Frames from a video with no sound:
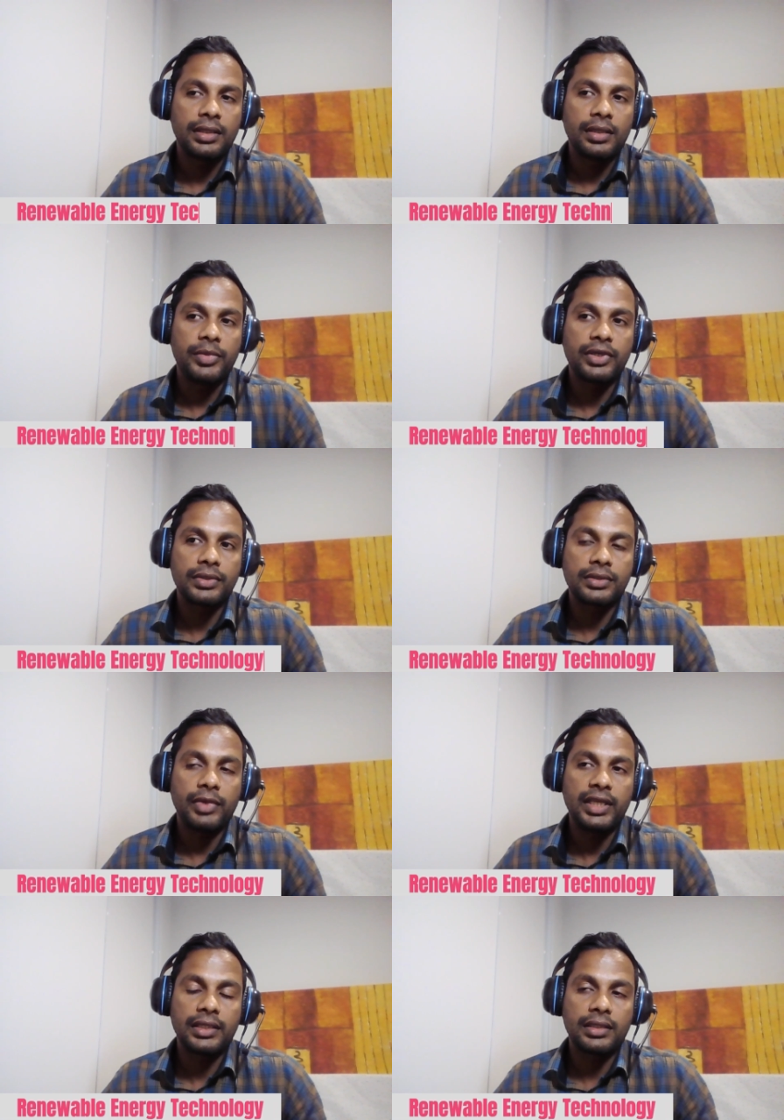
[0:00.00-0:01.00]
Because
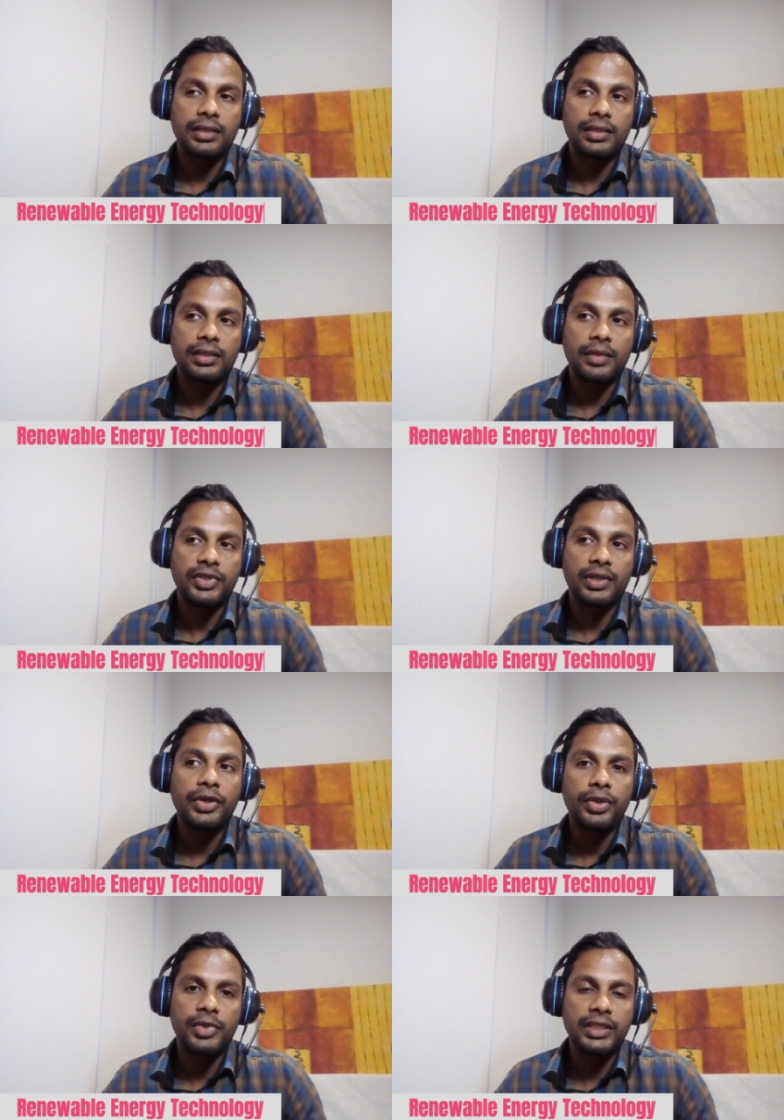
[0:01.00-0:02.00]
when it comes to
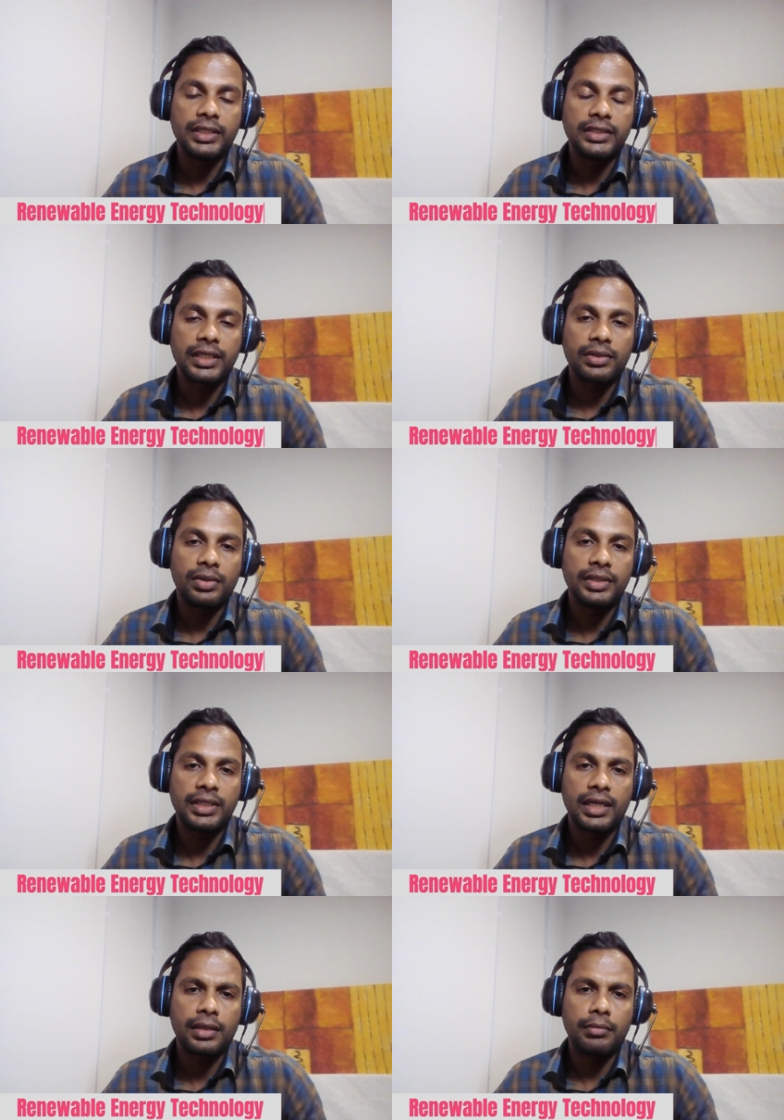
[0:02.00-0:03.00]
renewable energy technology,
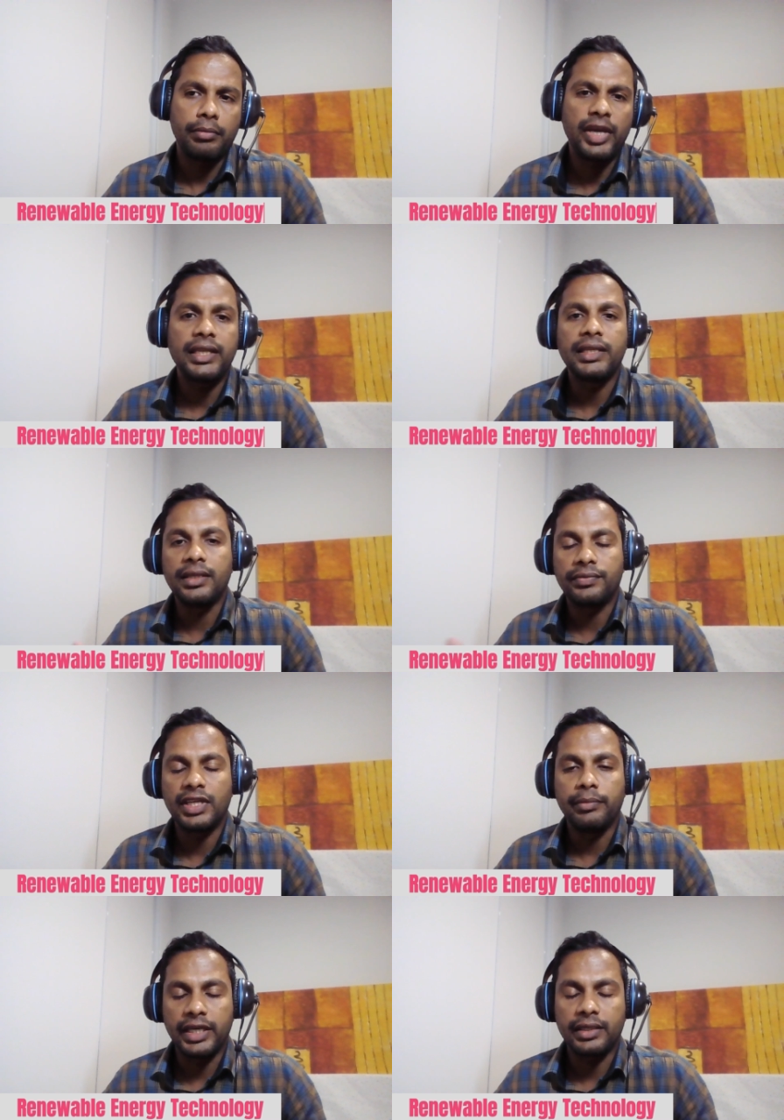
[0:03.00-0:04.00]
there are many
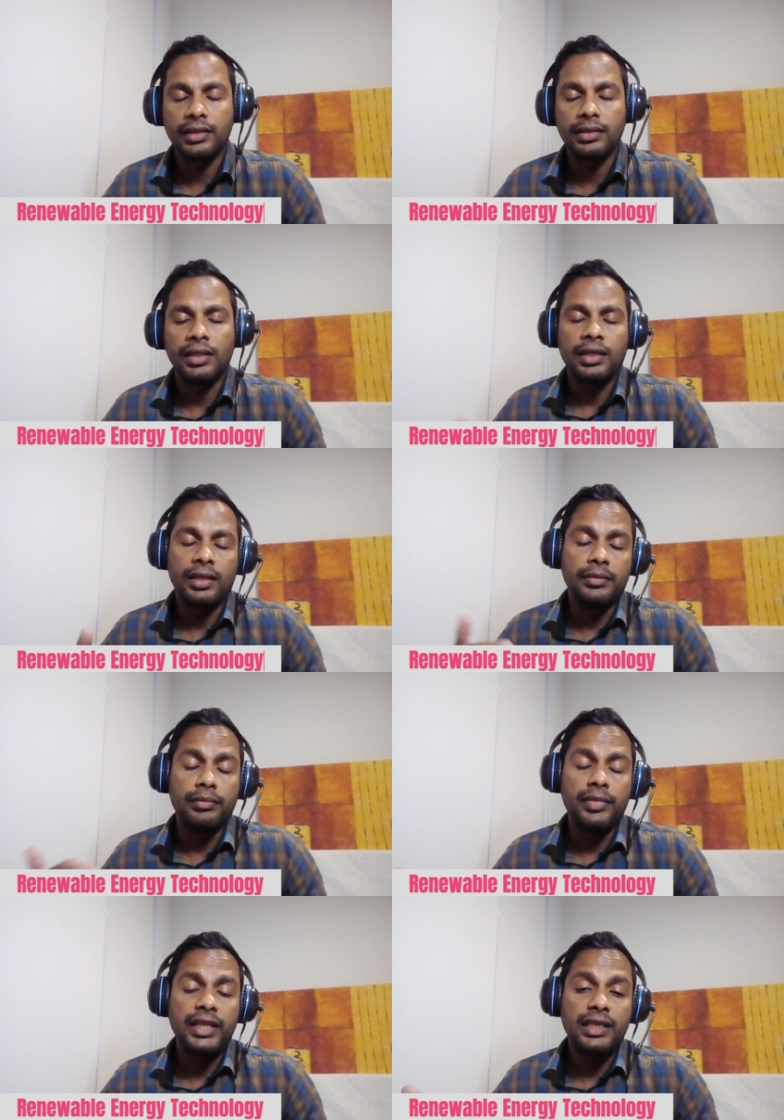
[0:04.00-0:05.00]
different
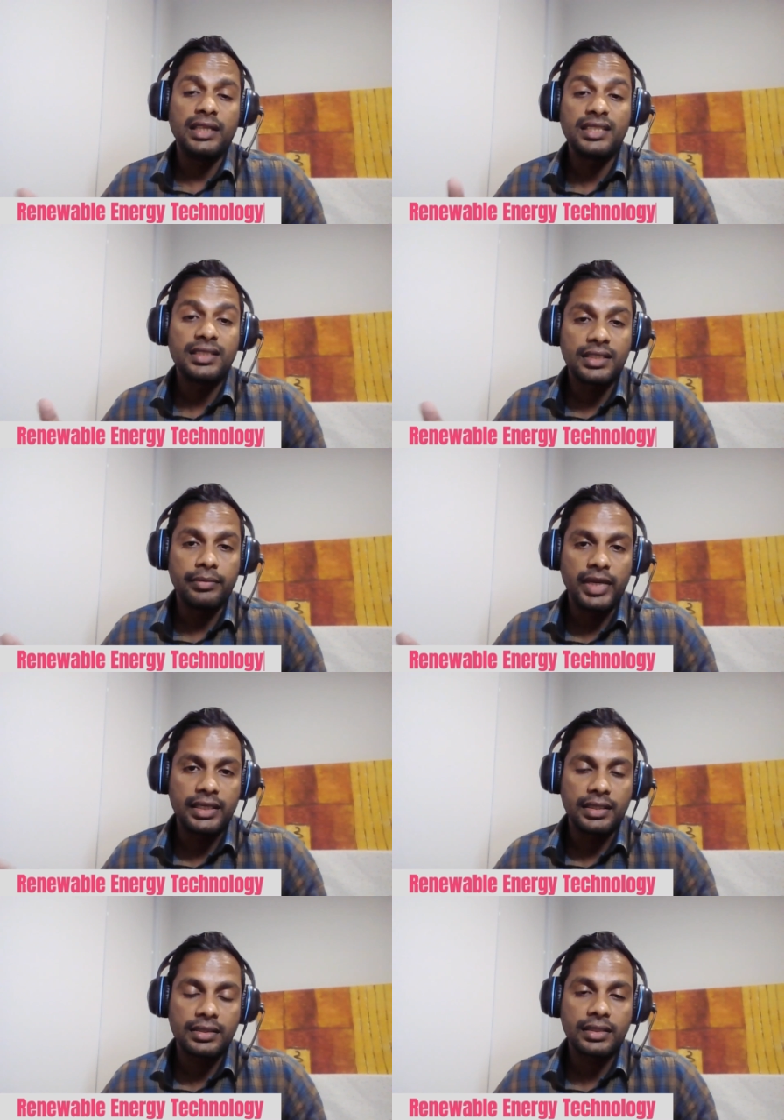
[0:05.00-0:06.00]
many decision
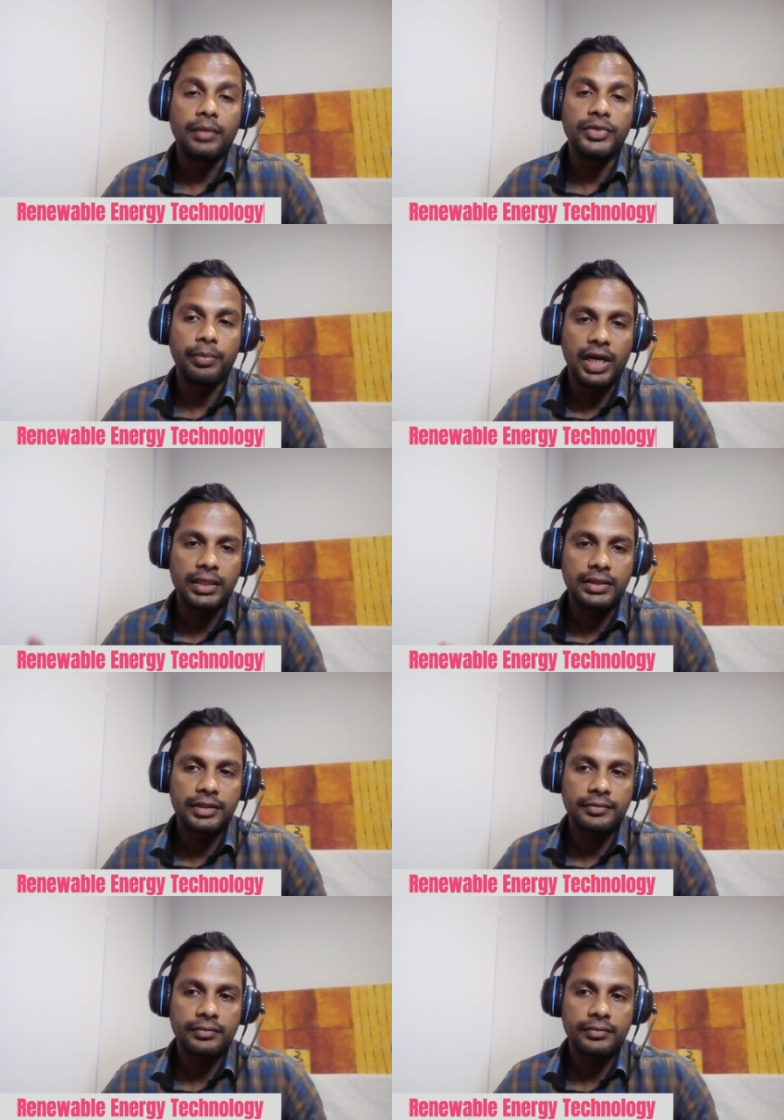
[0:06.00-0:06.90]
makings come to part.